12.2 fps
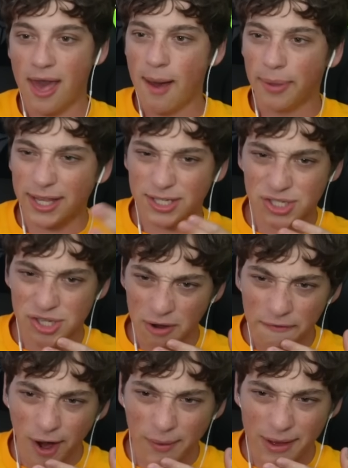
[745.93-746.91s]
But like
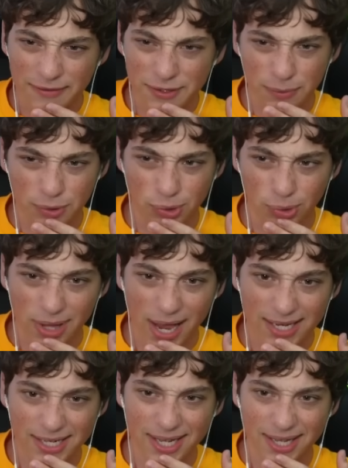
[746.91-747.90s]
so far we have some cool
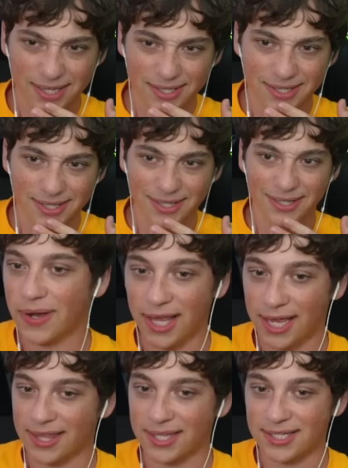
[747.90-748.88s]
ideas. So I
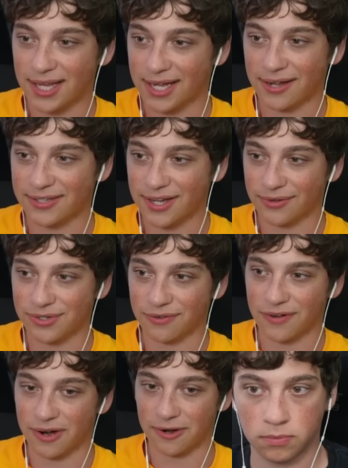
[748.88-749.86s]
like this. I like how it's going so
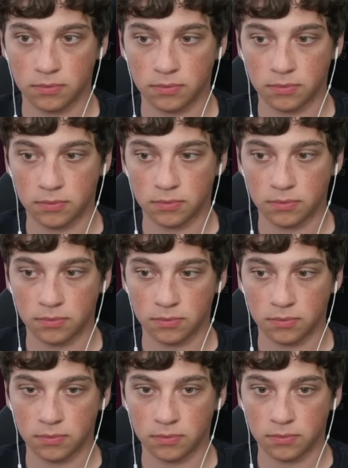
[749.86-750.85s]
far. So for the rest of this